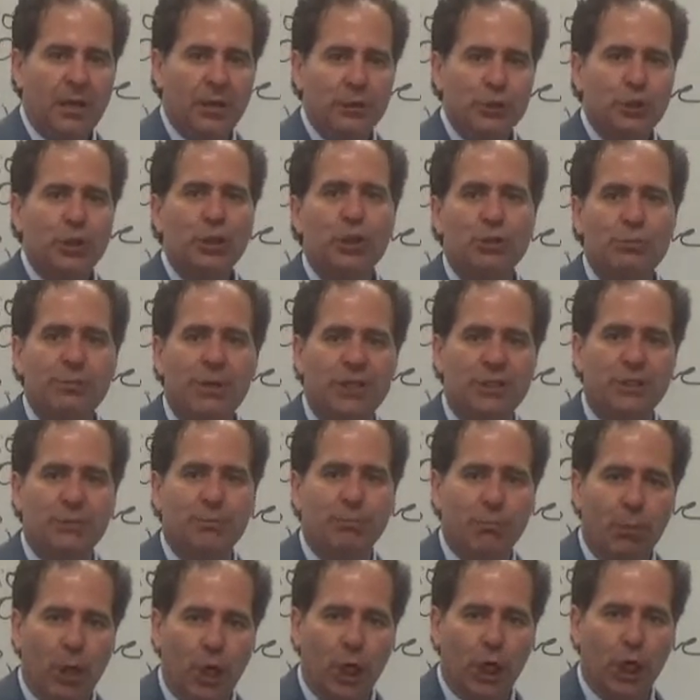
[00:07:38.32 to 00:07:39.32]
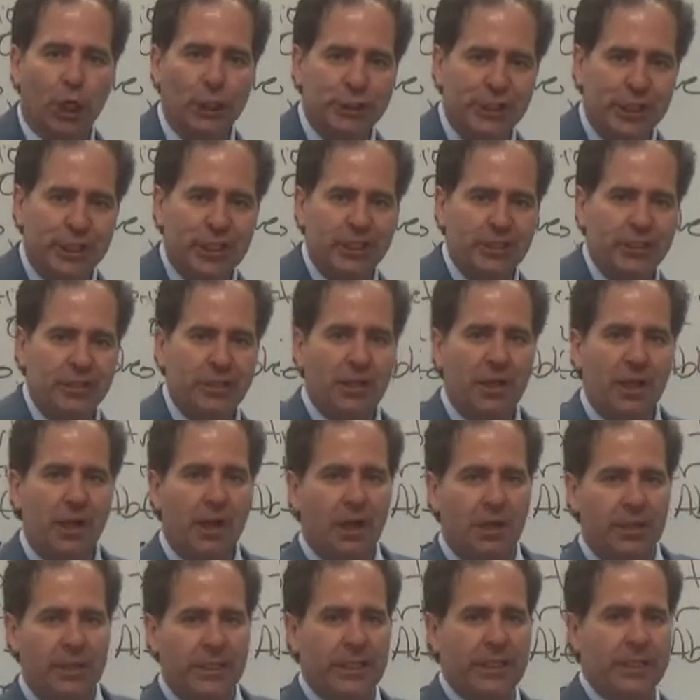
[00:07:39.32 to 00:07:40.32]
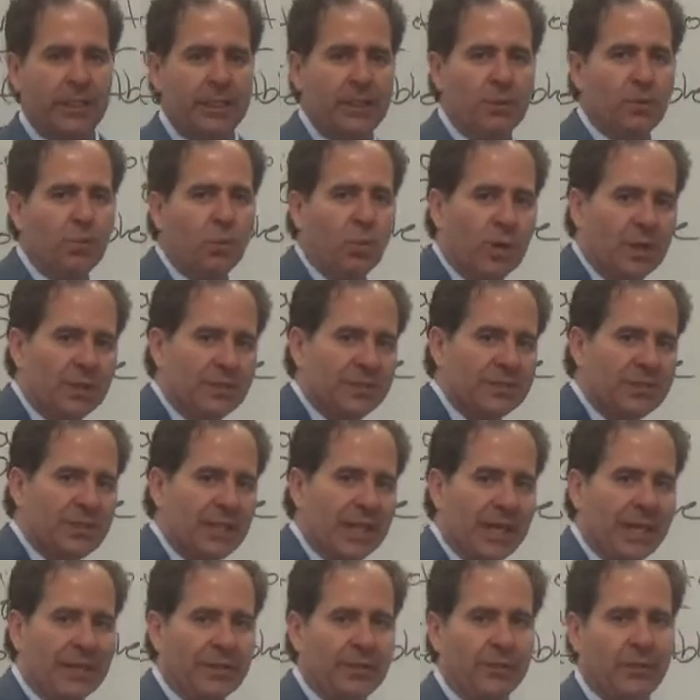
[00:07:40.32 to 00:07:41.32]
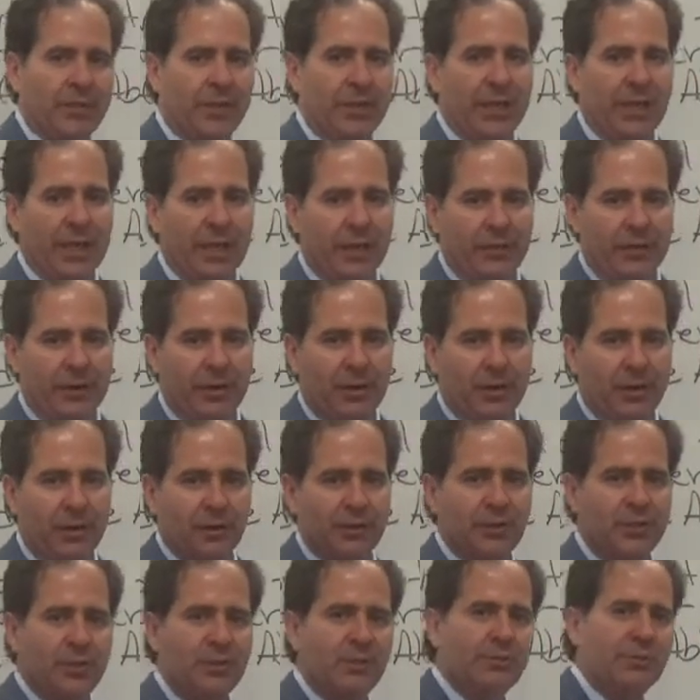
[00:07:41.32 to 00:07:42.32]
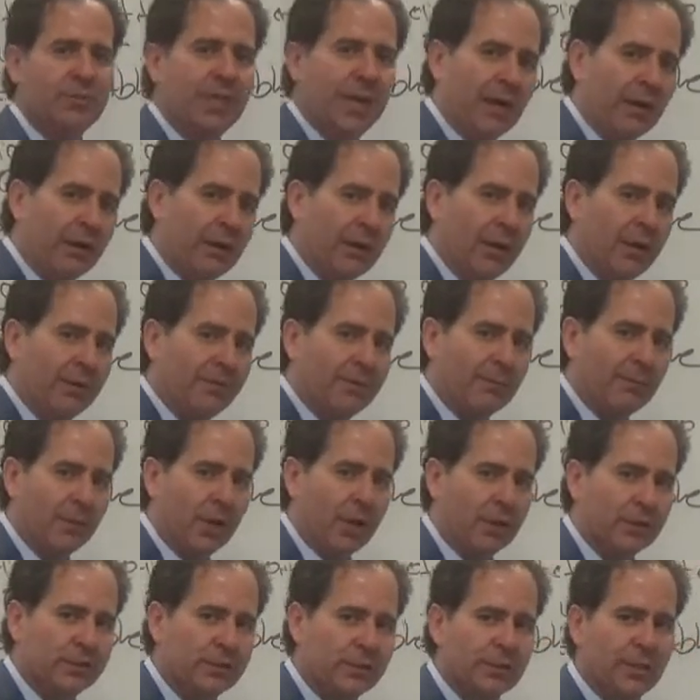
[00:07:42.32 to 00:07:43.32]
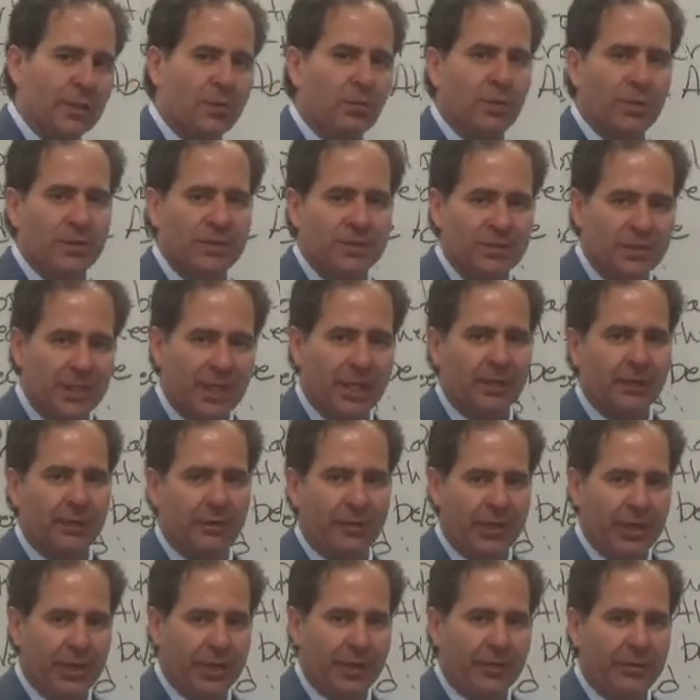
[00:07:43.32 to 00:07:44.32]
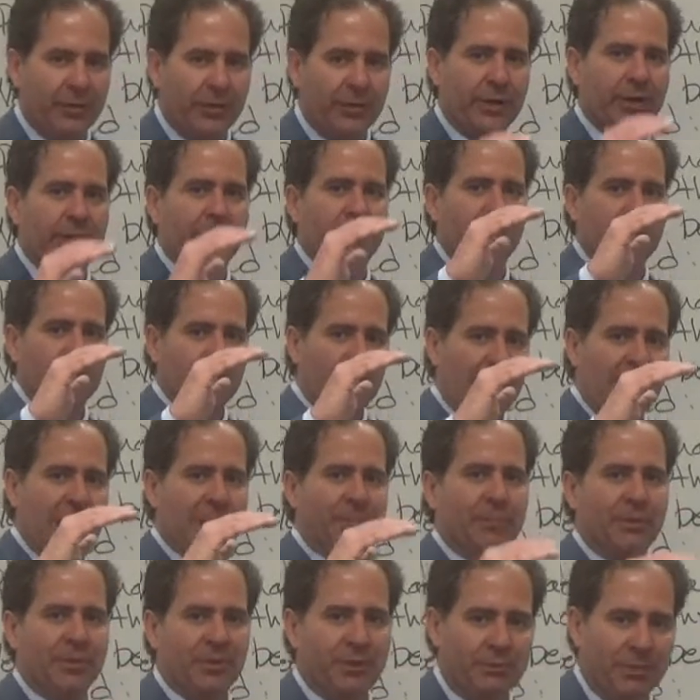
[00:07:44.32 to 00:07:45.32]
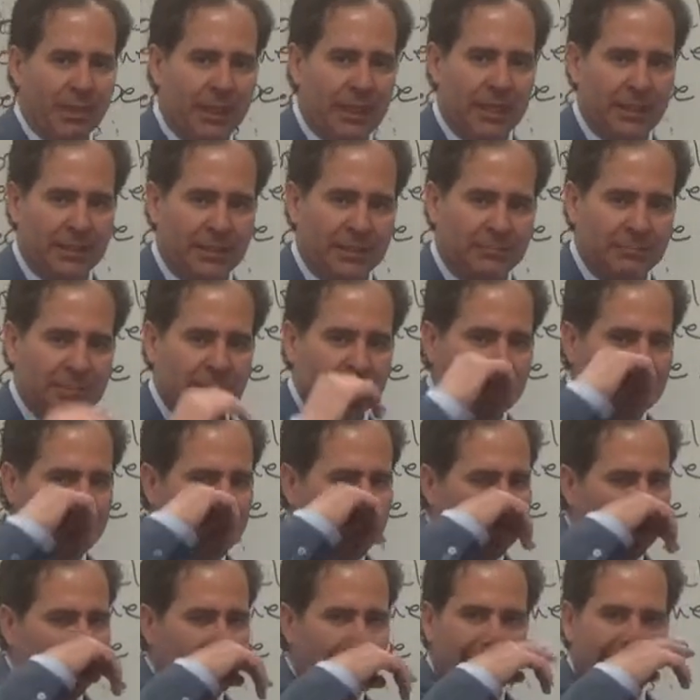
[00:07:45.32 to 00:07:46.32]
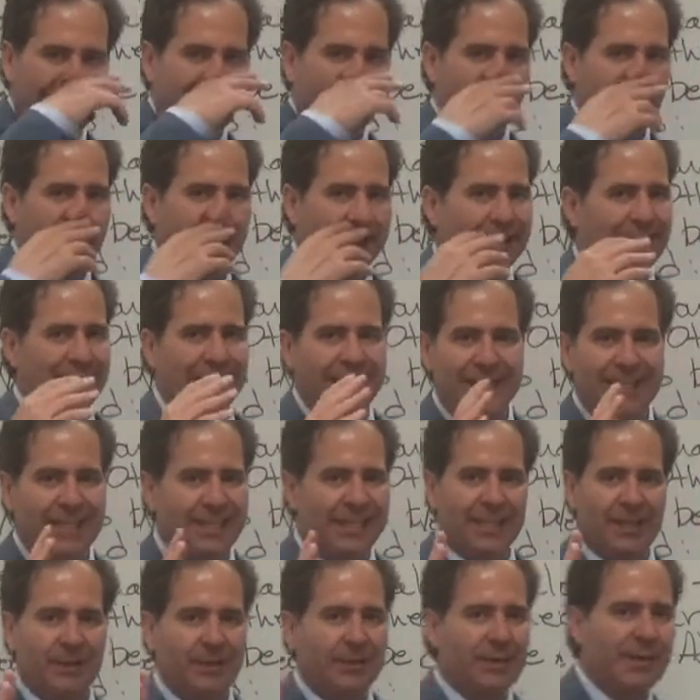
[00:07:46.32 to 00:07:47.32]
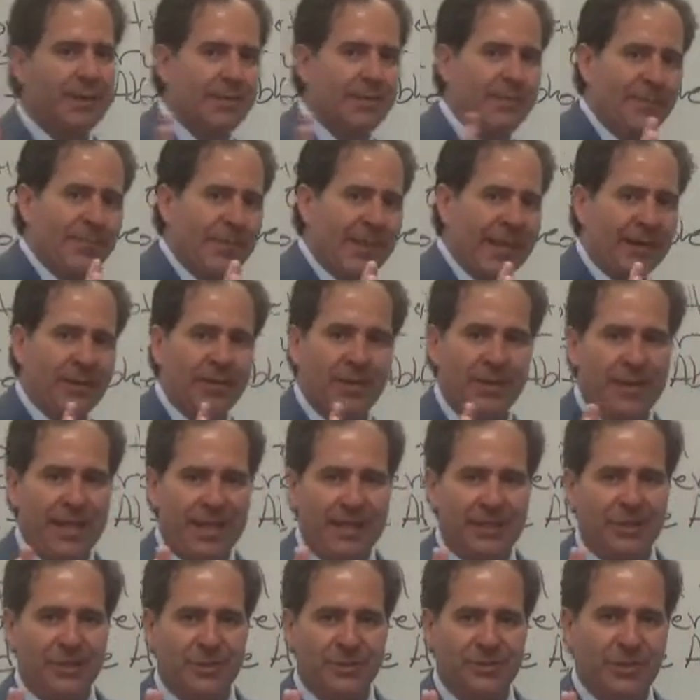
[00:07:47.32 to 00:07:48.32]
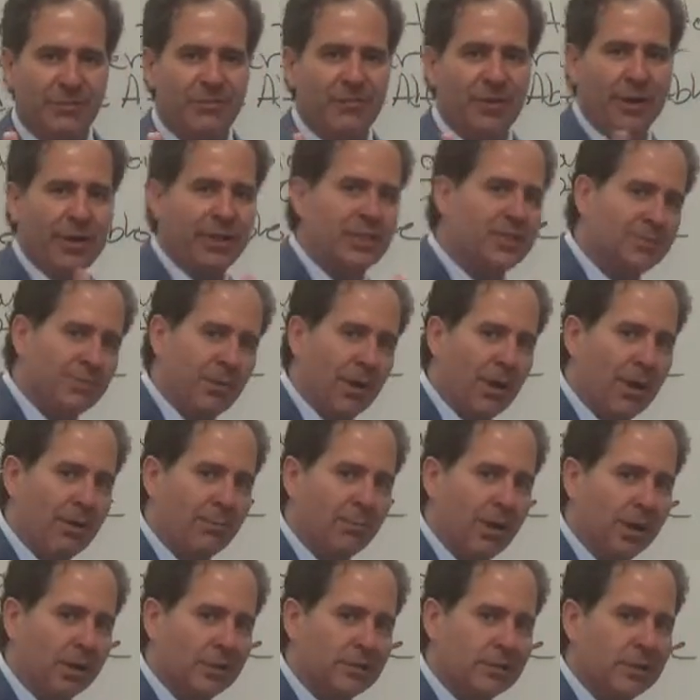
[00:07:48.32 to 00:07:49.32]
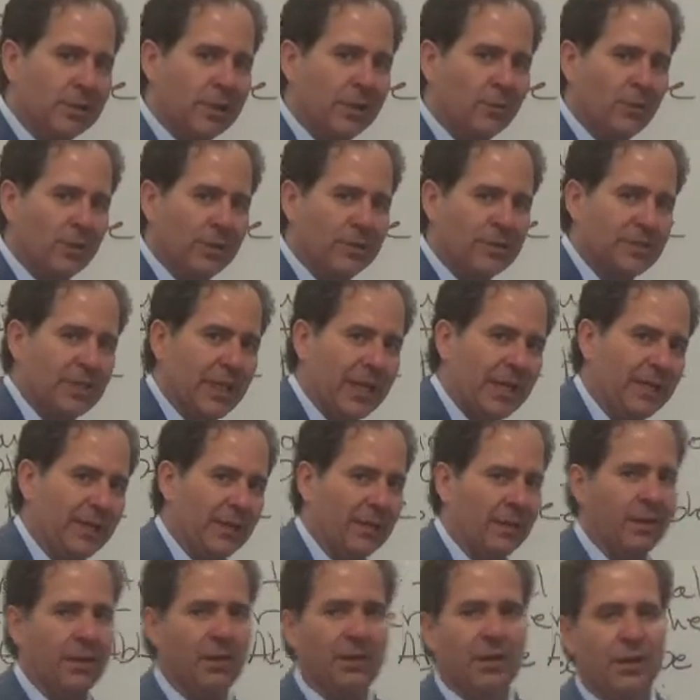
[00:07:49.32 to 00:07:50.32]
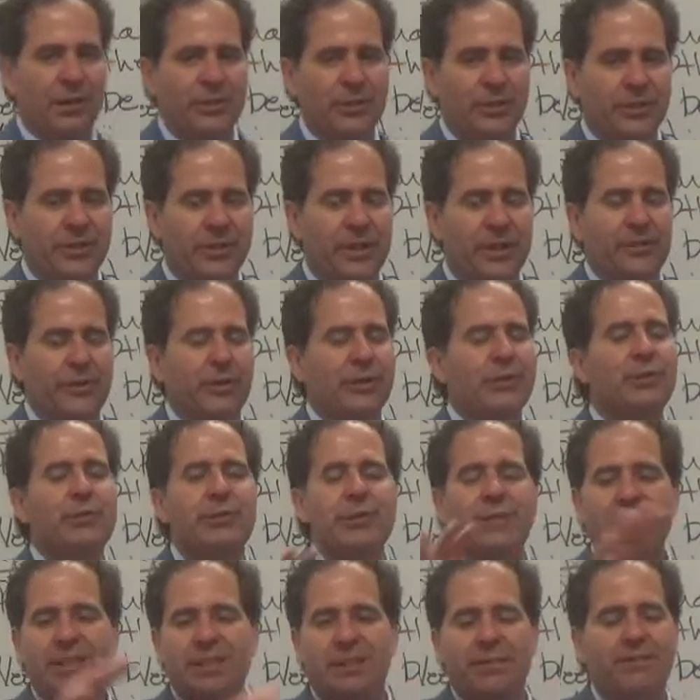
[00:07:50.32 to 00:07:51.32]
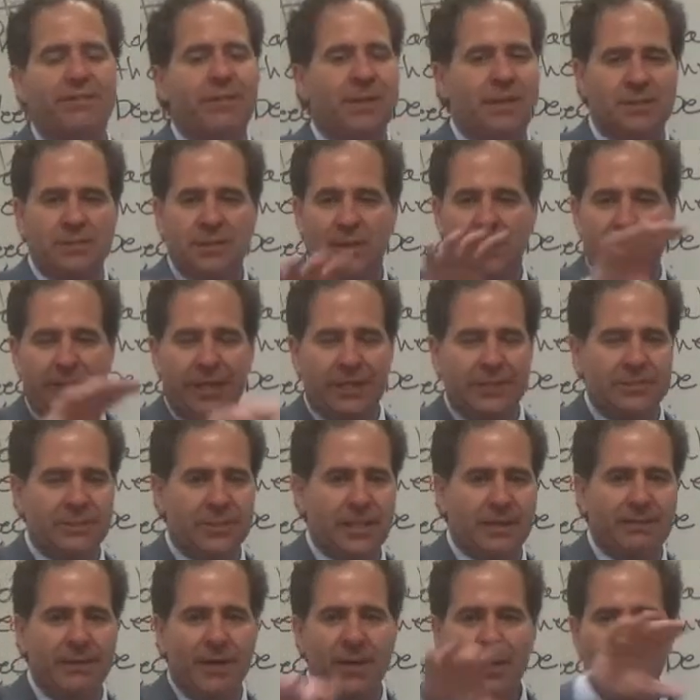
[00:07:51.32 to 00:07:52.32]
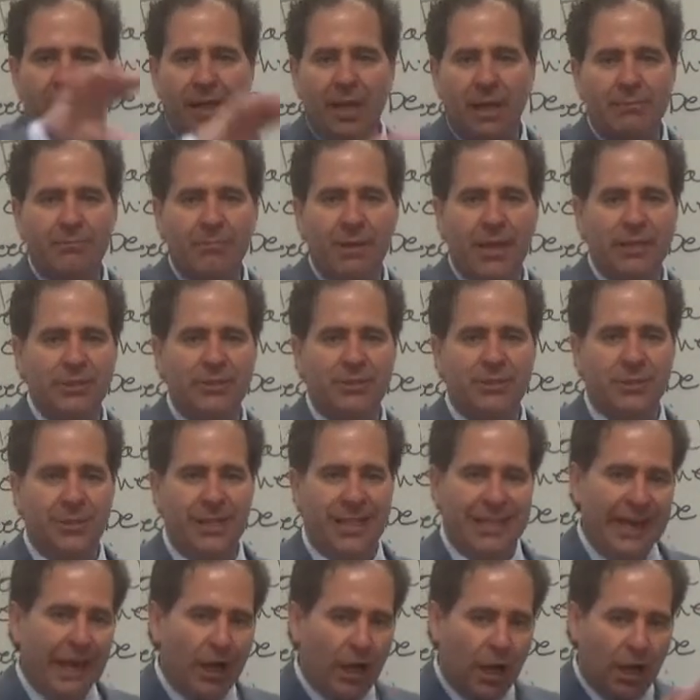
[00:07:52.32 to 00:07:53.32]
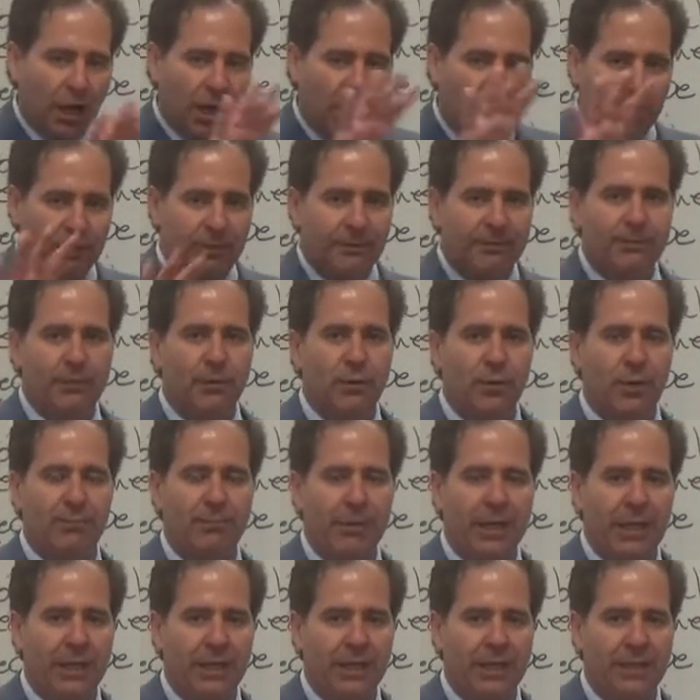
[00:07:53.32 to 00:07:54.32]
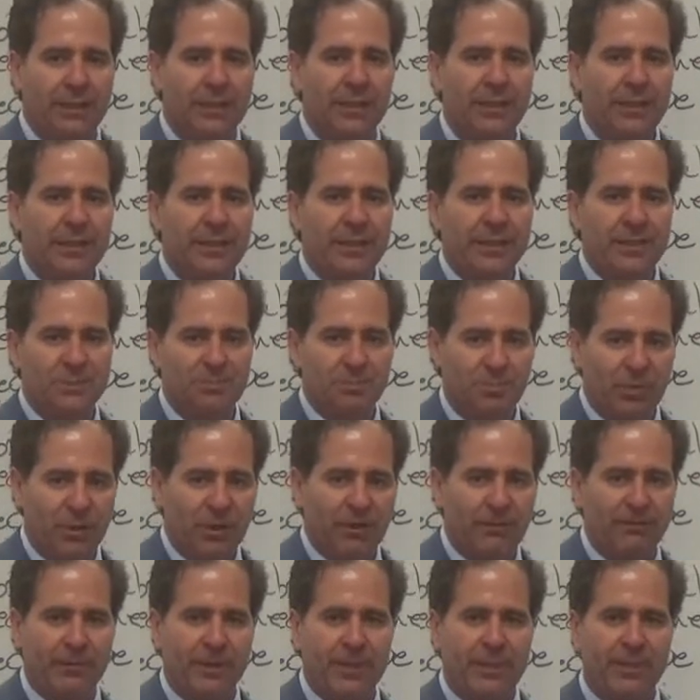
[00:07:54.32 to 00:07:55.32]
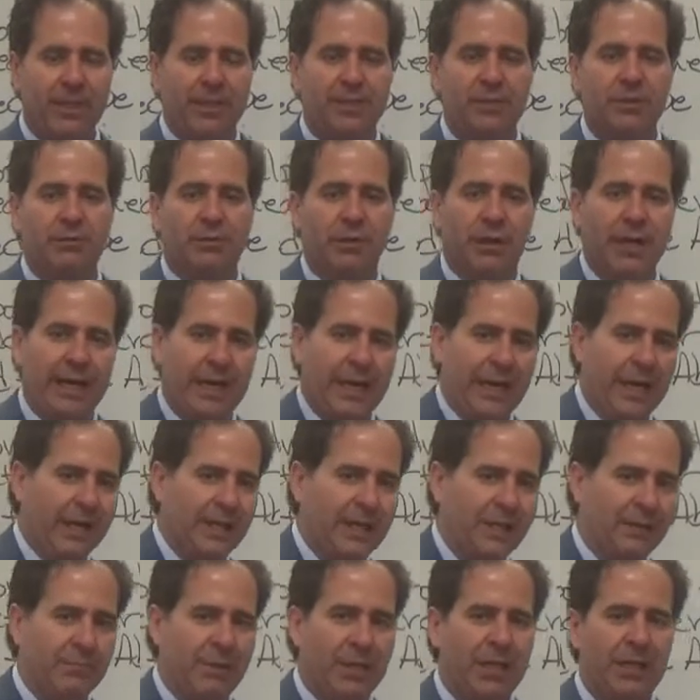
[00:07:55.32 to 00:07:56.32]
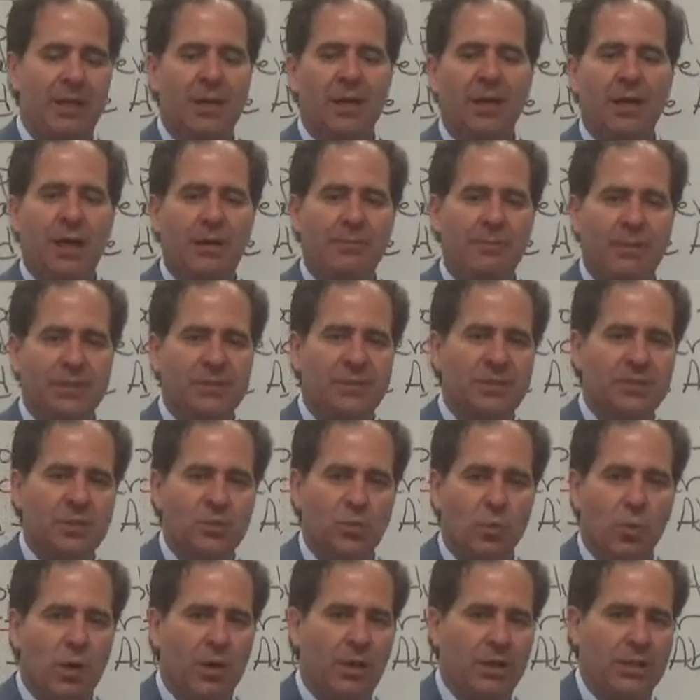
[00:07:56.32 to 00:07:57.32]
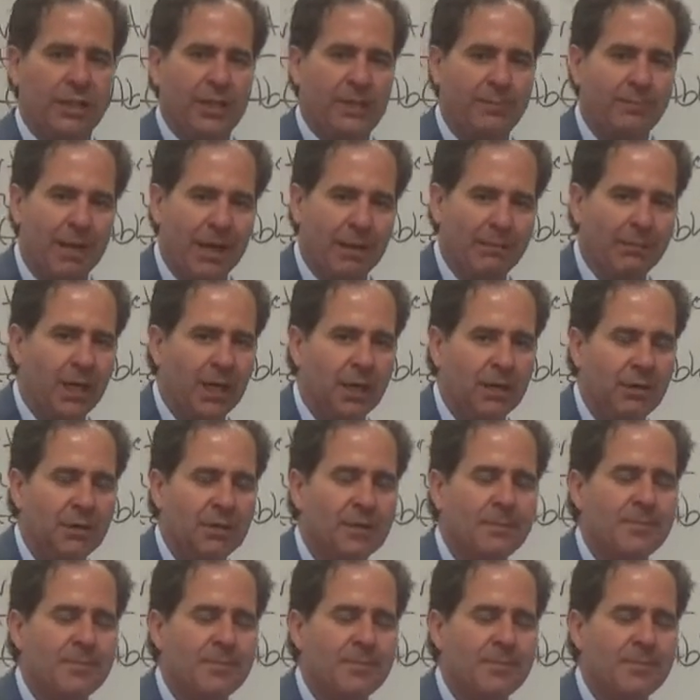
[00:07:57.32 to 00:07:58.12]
too much margin on any one side or the other, or too narrow of a margin on one side or the other at the top or the bottom, and that, you know, that there's a very small margin on one side and a large on the other. You need to fix all that stuff and make sure that all the formatting is perfect and you are handing me a business quality memo.